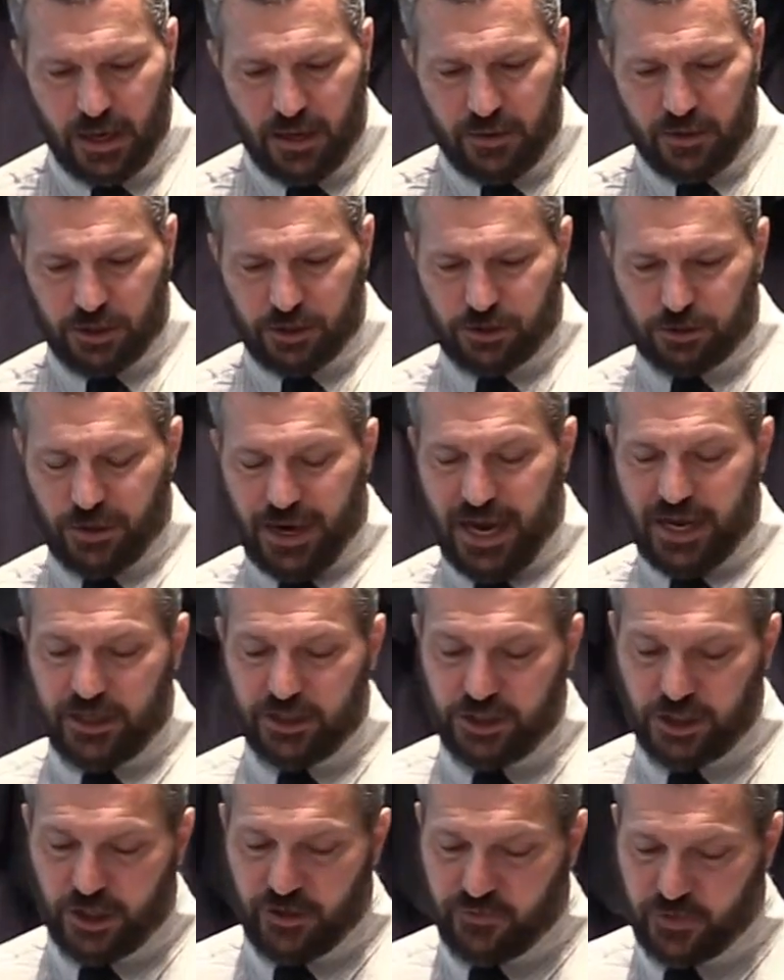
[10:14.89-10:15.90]
The
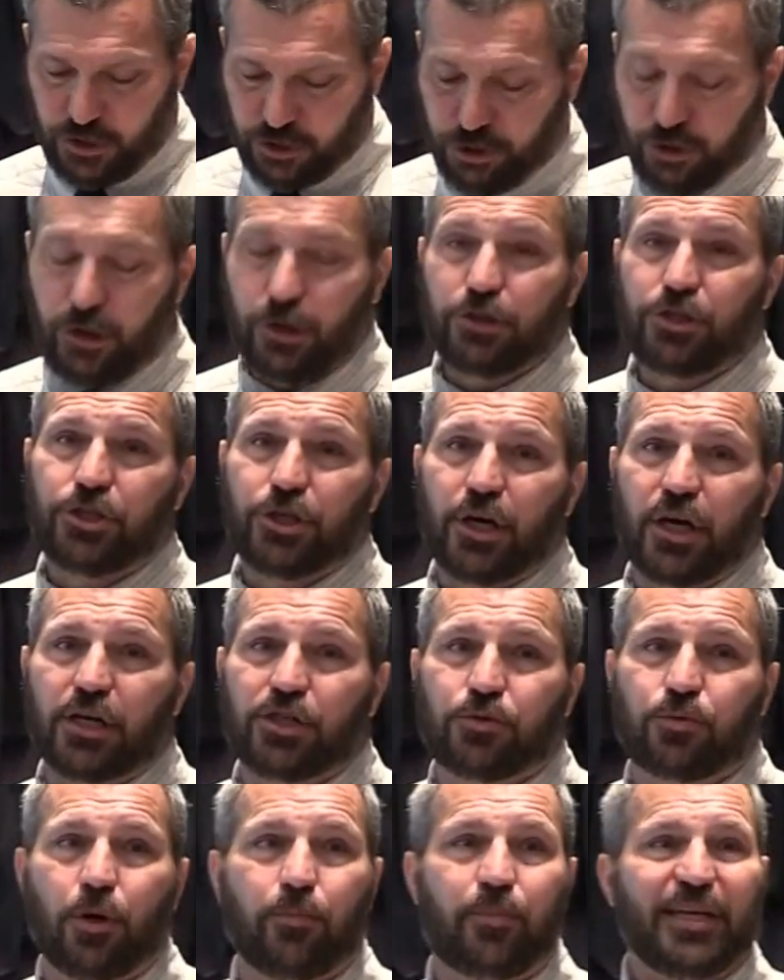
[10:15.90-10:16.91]
strategy of the true
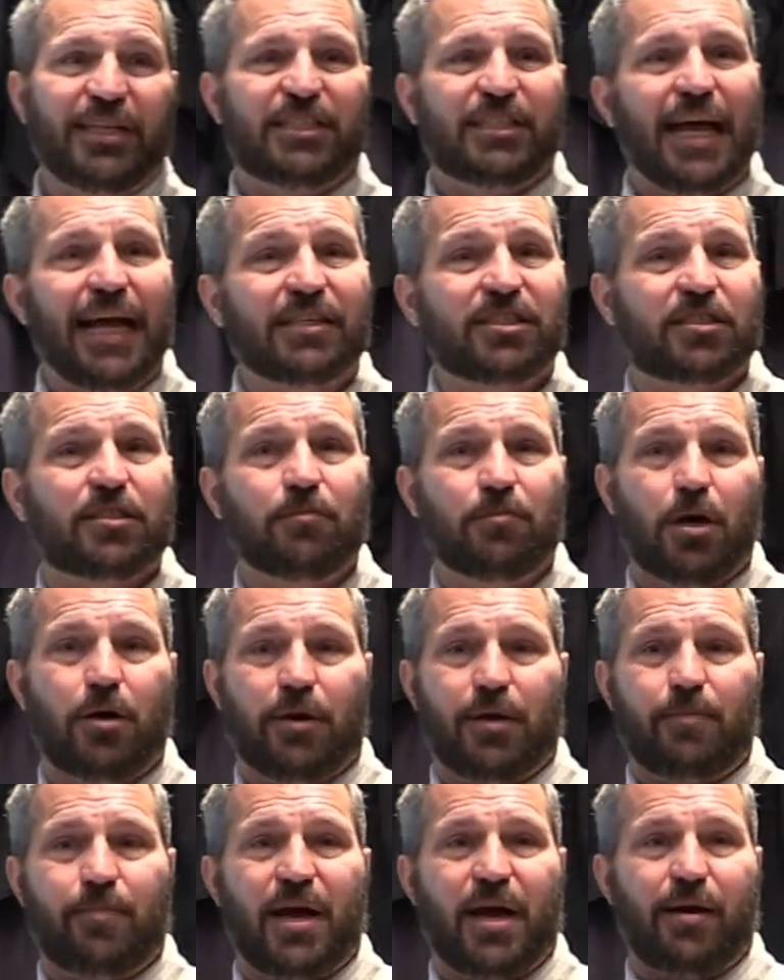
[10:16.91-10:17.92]
church will be
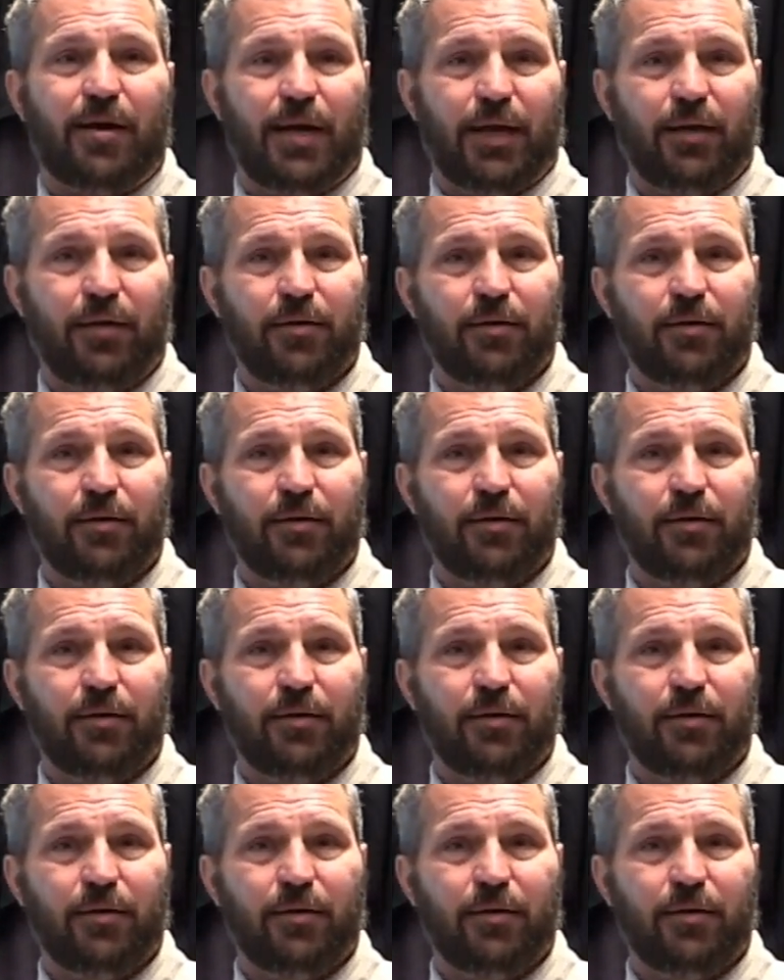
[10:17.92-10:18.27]
testimony bearing.